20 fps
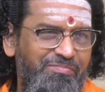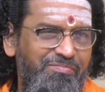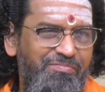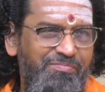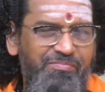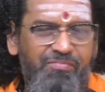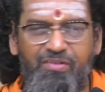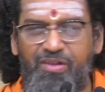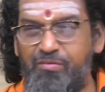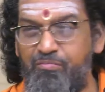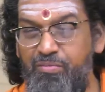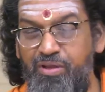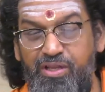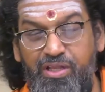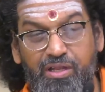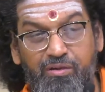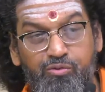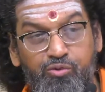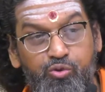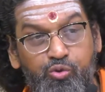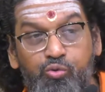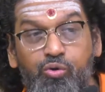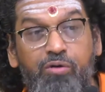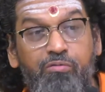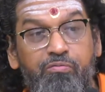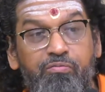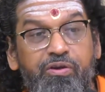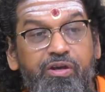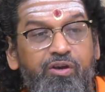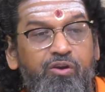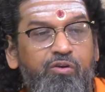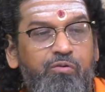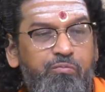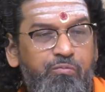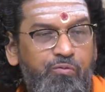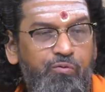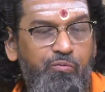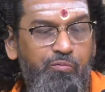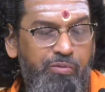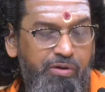And many are so afraid of
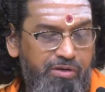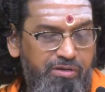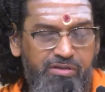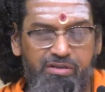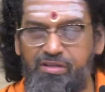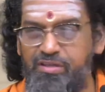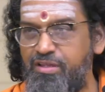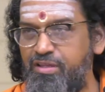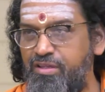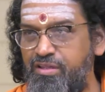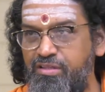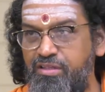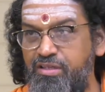Purupaksh. They